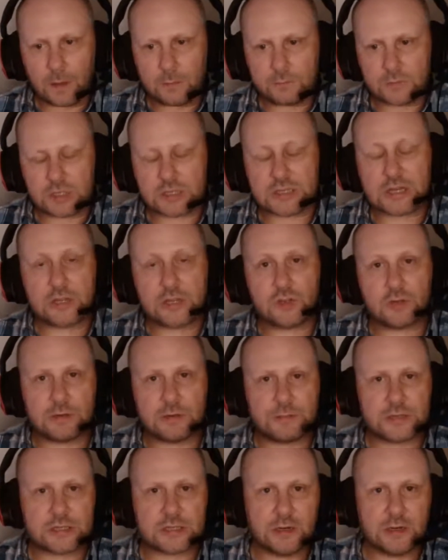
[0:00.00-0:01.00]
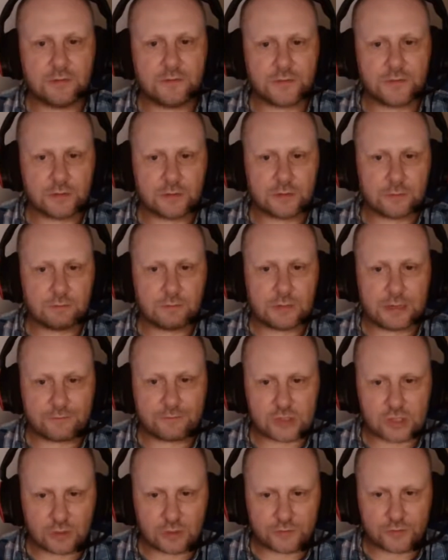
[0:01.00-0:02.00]
just enjoy myself and have
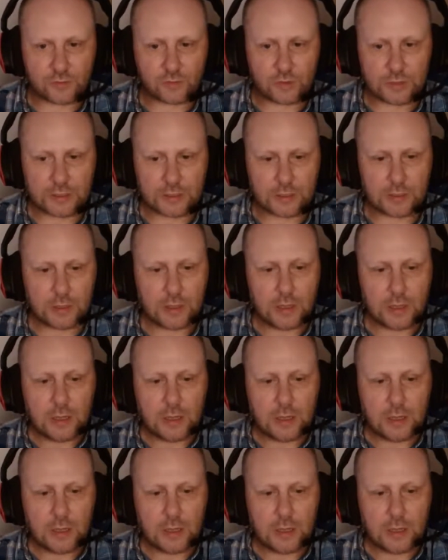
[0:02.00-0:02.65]
a soft drink.